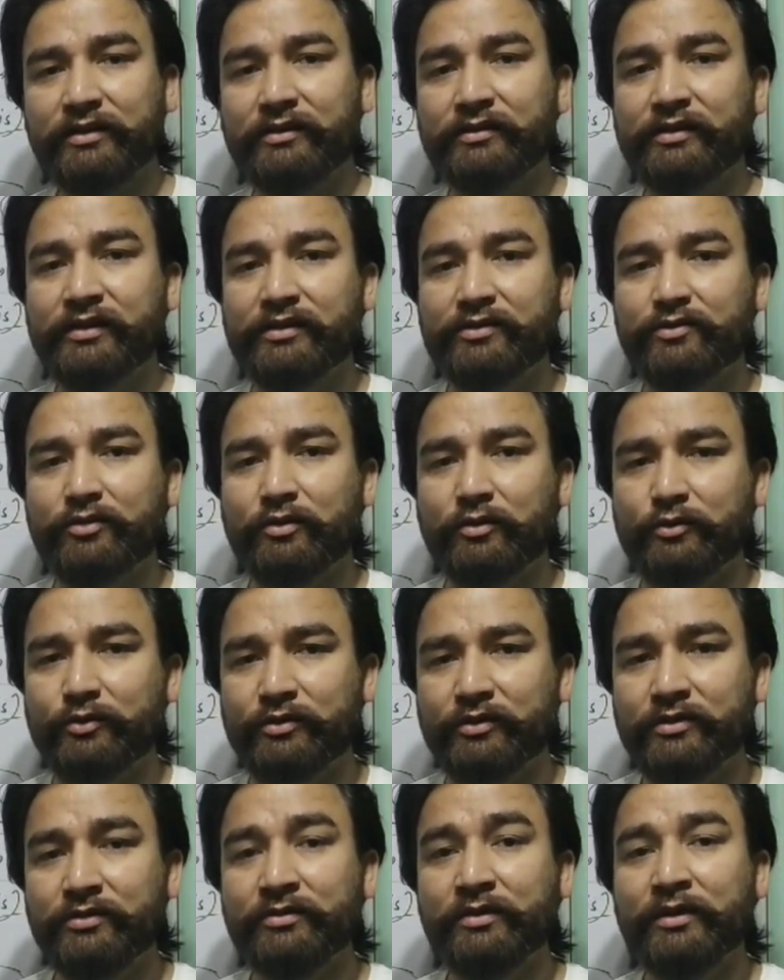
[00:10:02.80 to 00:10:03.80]
in their
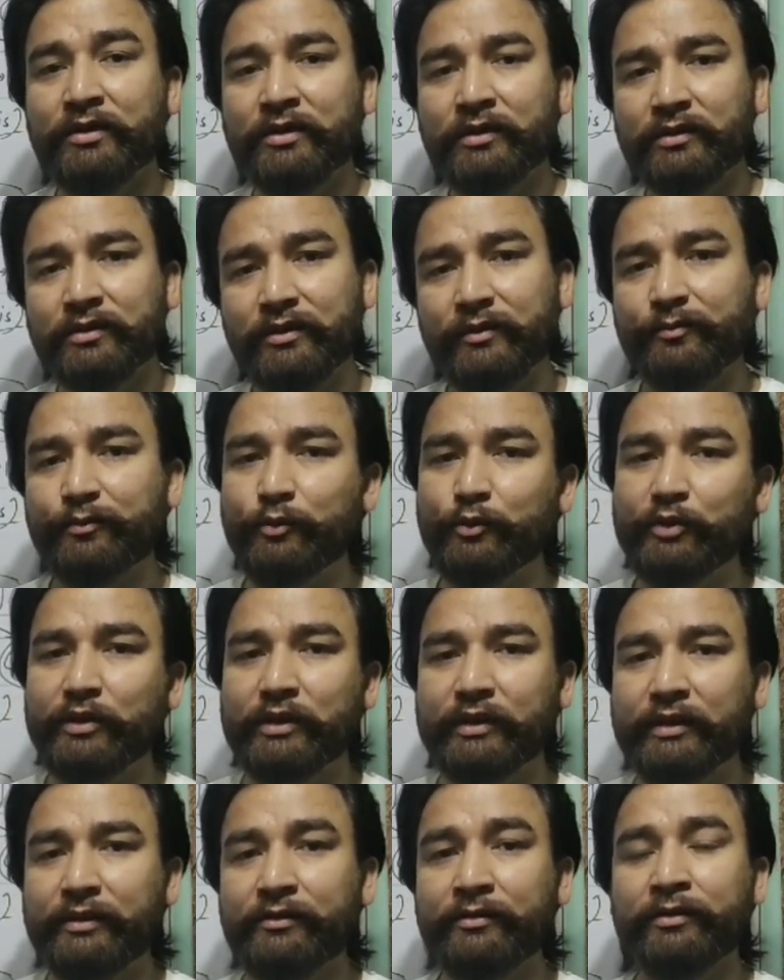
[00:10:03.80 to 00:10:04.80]
solutions, therefore
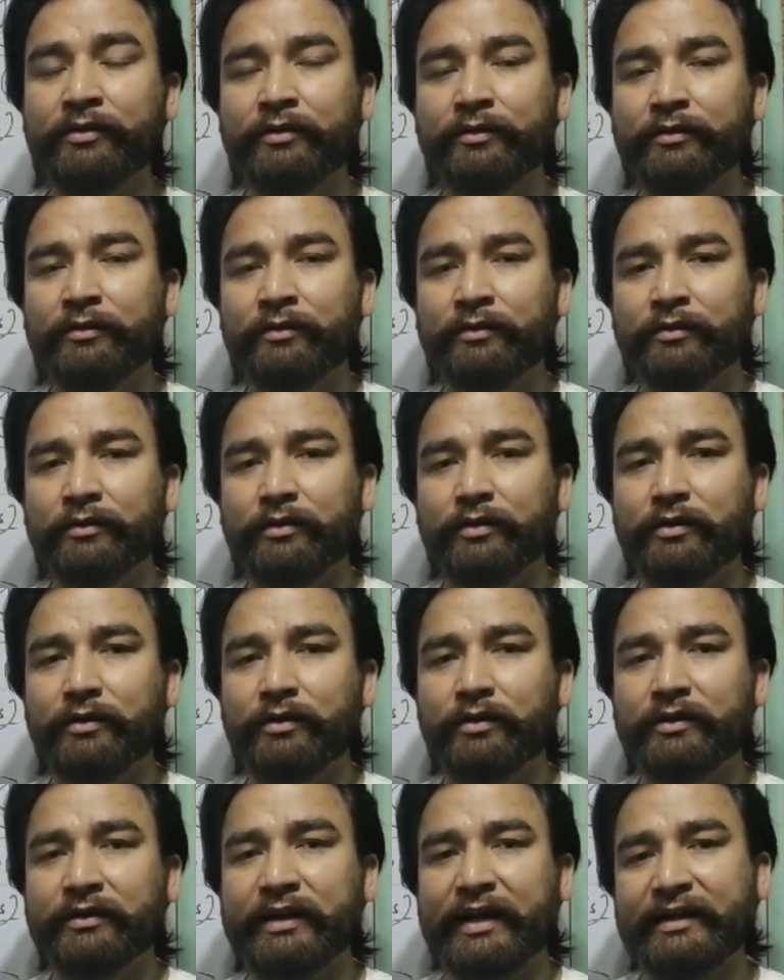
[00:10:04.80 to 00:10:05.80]
they can
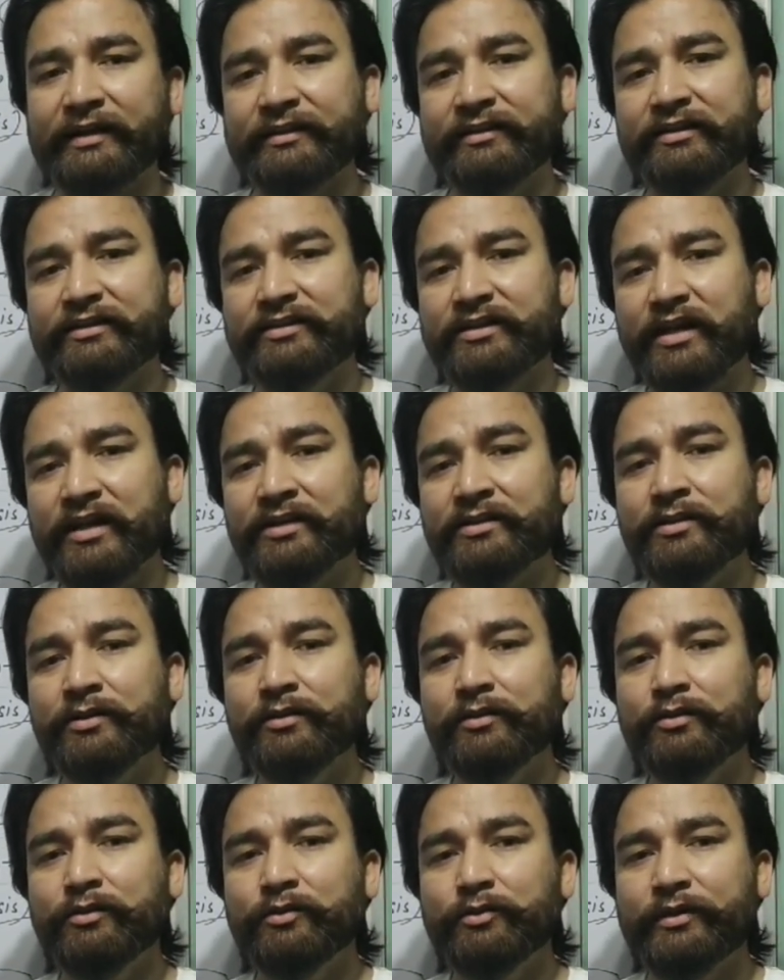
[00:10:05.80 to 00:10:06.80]
carry the charge
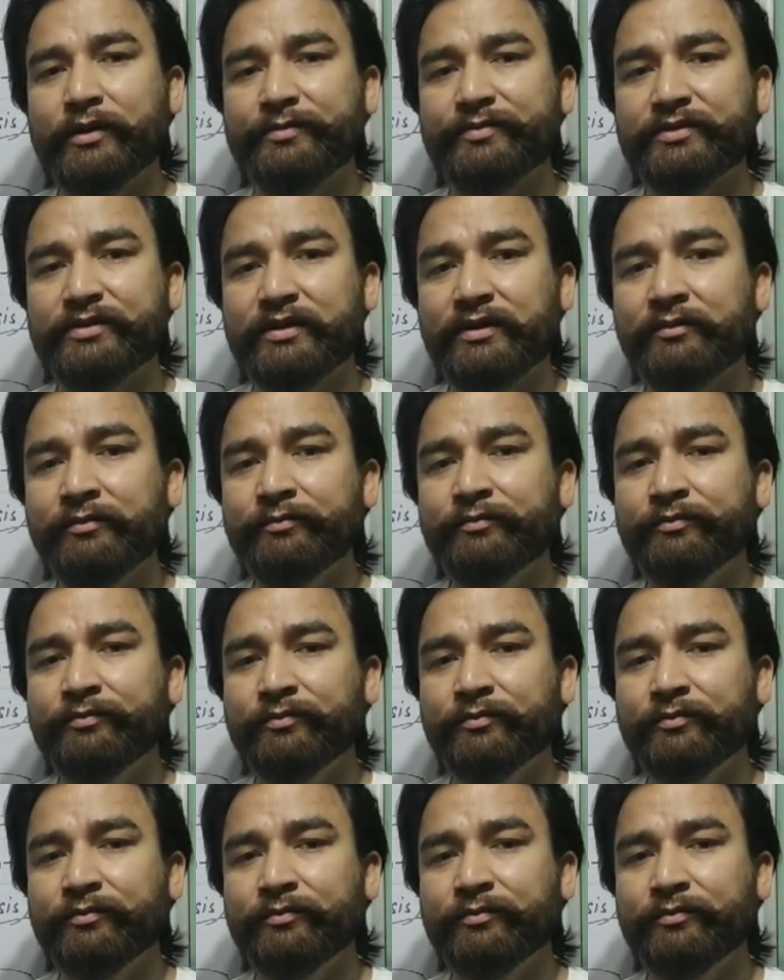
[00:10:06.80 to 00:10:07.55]
through themselves.